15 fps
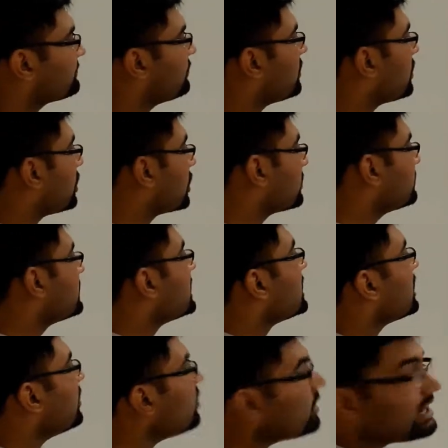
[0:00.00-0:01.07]
form
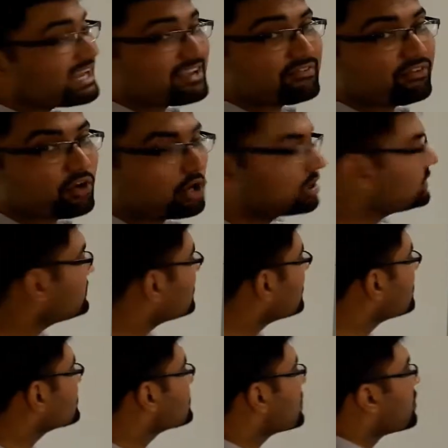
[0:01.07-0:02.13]
only for
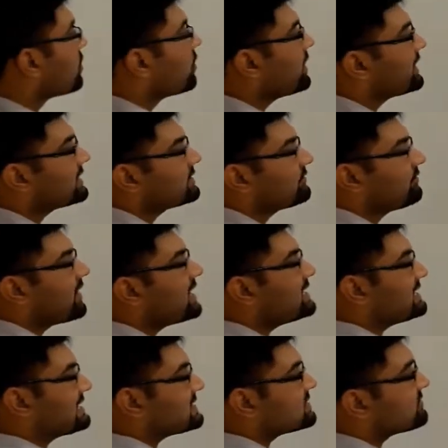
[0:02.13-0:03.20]
those where the
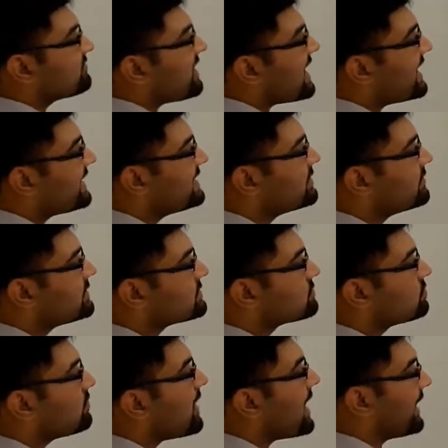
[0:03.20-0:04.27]
function's value is
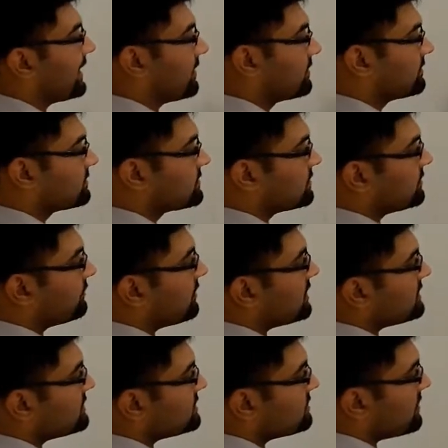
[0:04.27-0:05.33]
1. So the
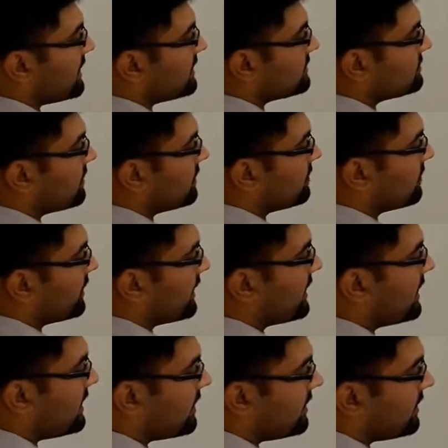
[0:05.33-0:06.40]
function's value is 1 over
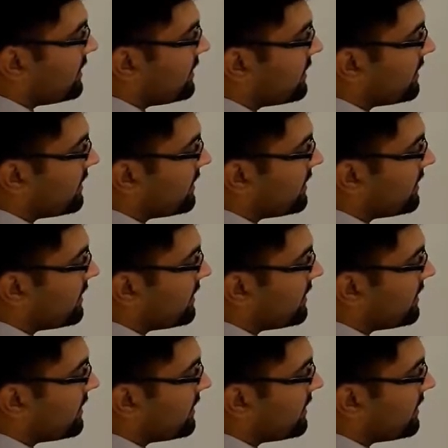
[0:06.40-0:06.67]
here,